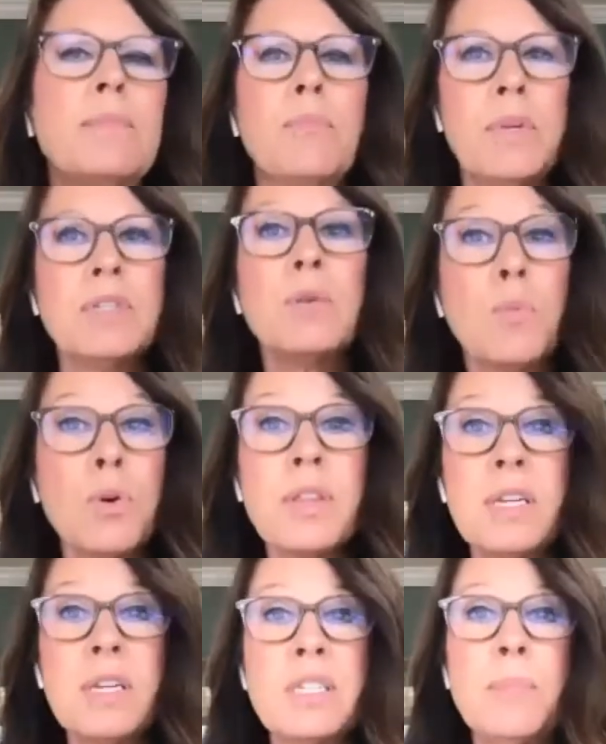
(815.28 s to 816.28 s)
is it
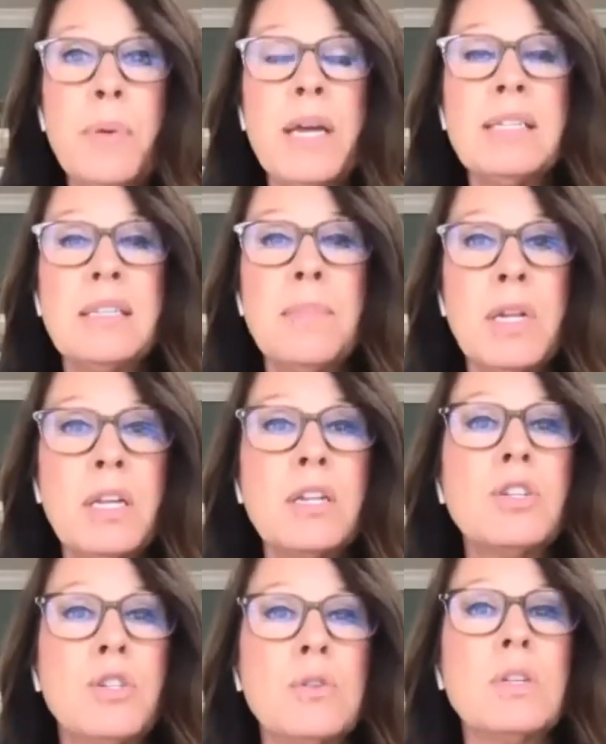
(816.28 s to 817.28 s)
worth it to pay somebody
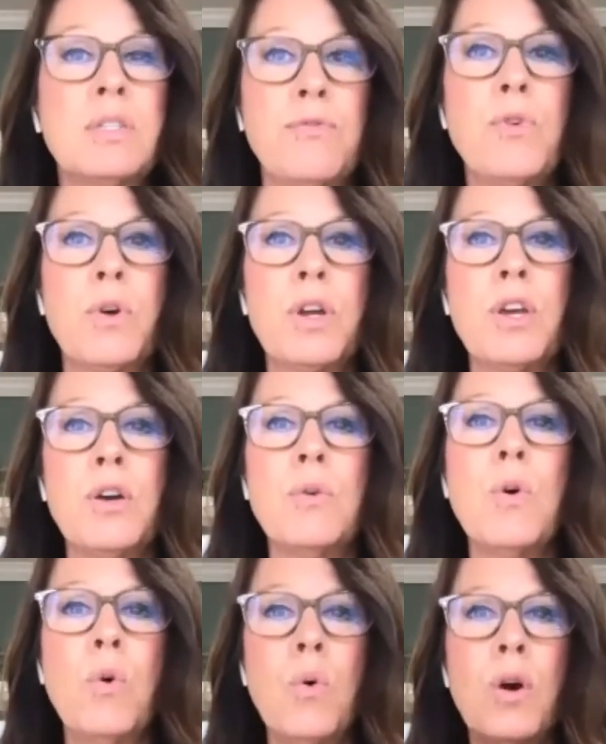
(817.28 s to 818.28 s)
to do this for you,
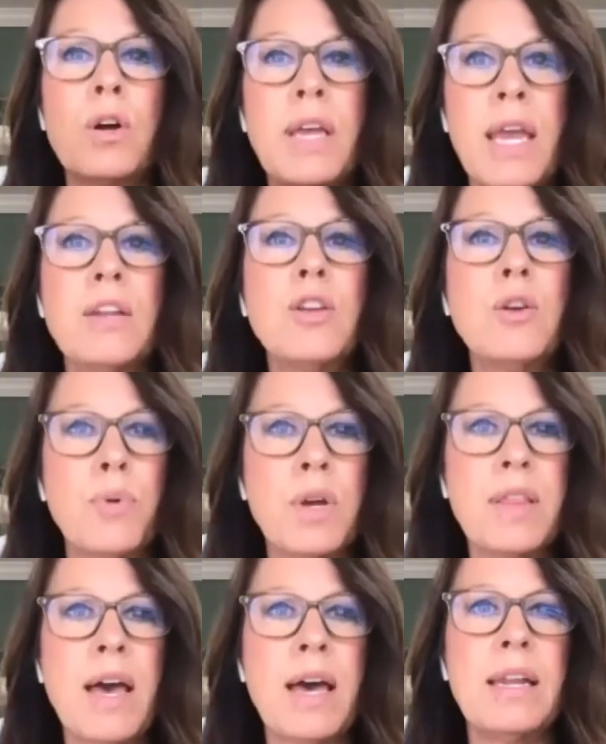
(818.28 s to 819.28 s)
or can you
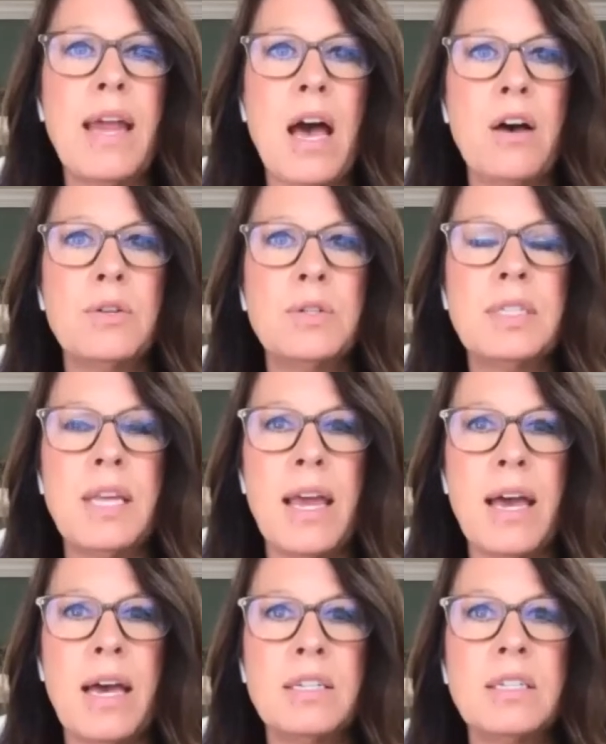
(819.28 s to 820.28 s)
bring that in-house
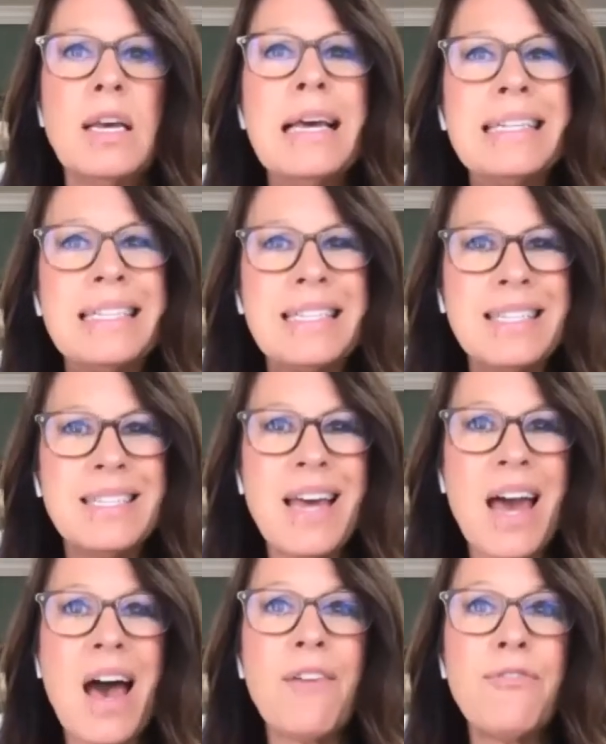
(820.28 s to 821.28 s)
and
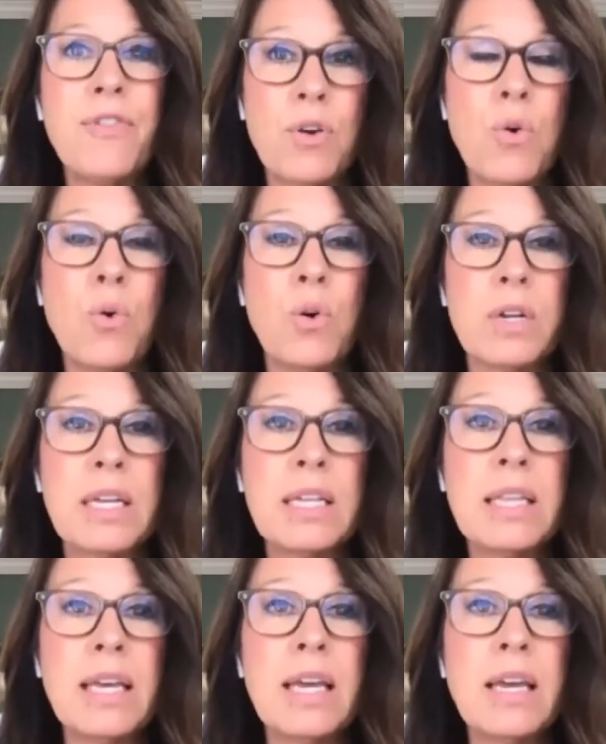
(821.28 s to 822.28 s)
staff
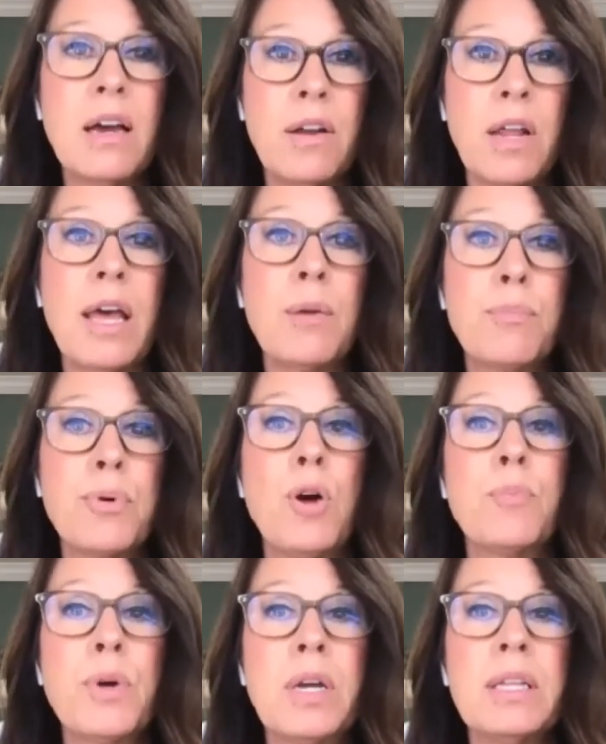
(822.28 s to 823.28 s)
accordingly and
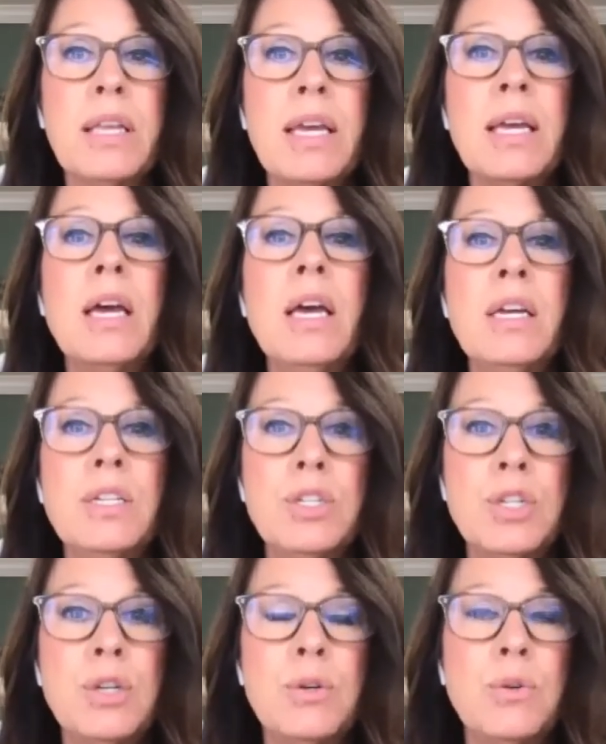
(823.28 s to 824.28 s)
appropriately
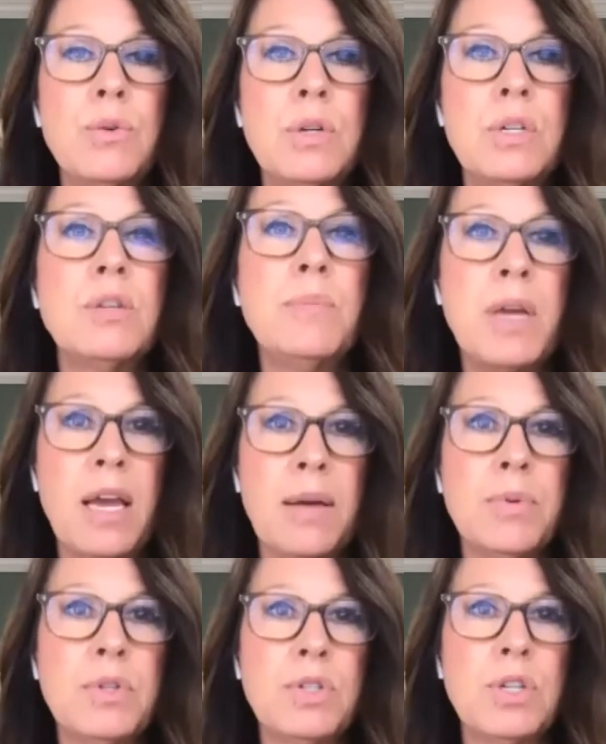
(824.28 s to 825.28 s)
to be
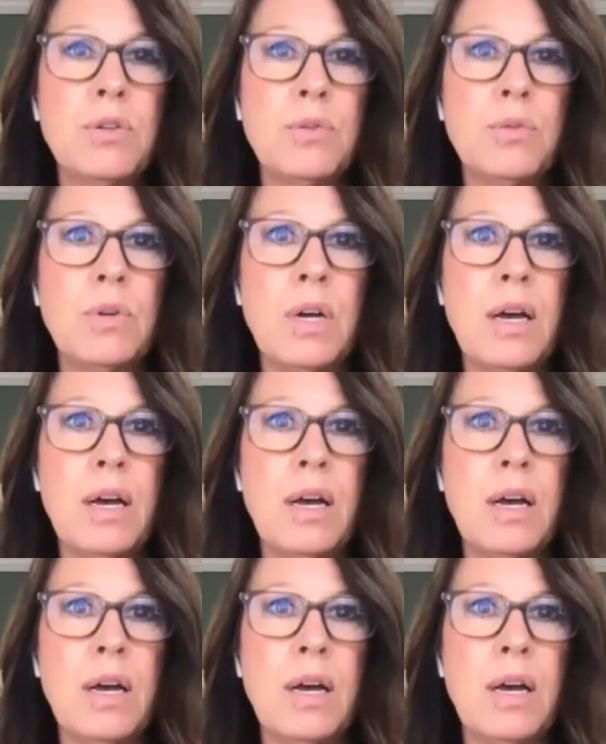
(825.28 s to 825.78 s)
able to